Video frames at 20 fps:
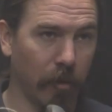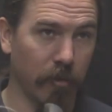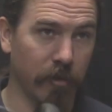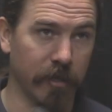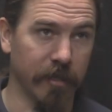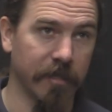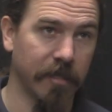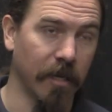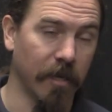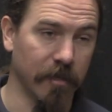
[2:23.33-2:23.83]

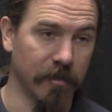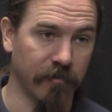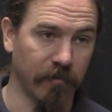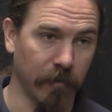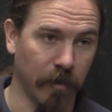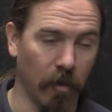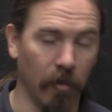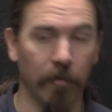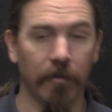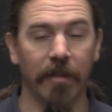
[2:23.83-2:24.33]
purchased guns
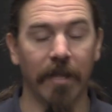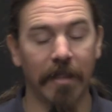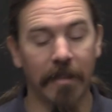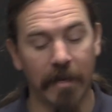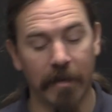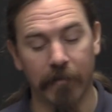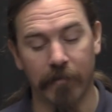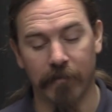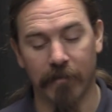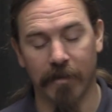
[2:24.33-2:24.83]
from Colt. Then
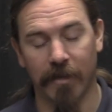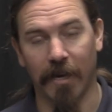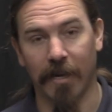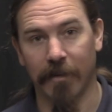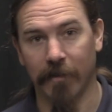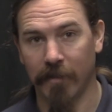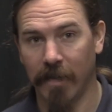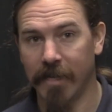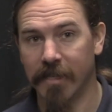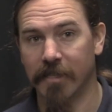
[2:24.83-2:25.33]
they got
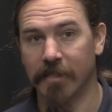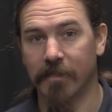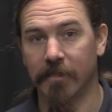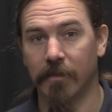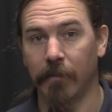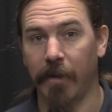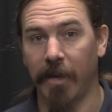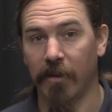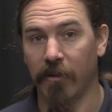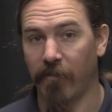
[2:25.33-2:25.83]
a license
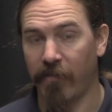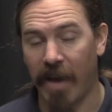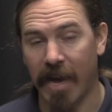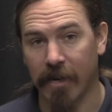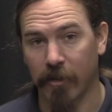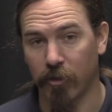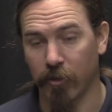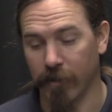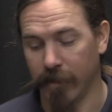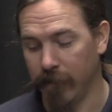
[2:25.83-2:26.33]
to
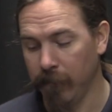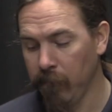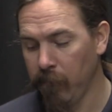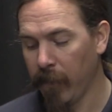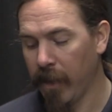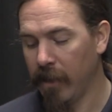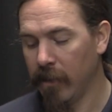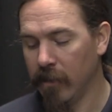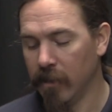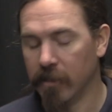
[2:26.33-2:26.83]
manufacture them,
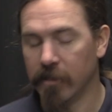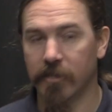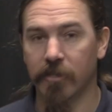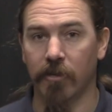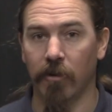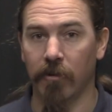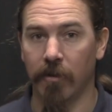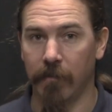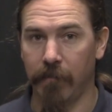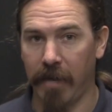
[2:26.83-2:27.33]

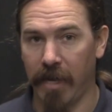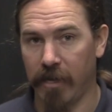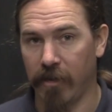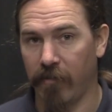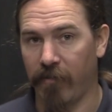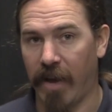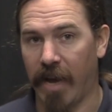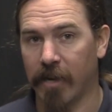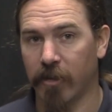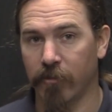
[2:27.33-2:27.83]
started
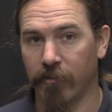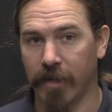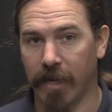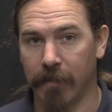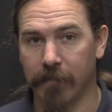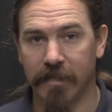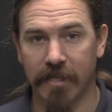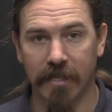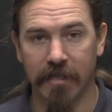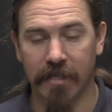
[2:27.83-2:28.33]
manufacturing
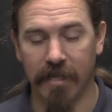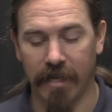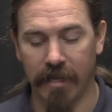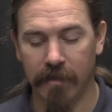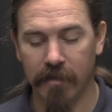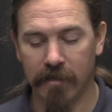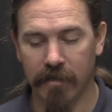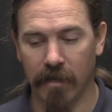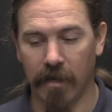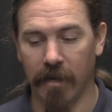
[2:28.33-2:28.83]
M16s.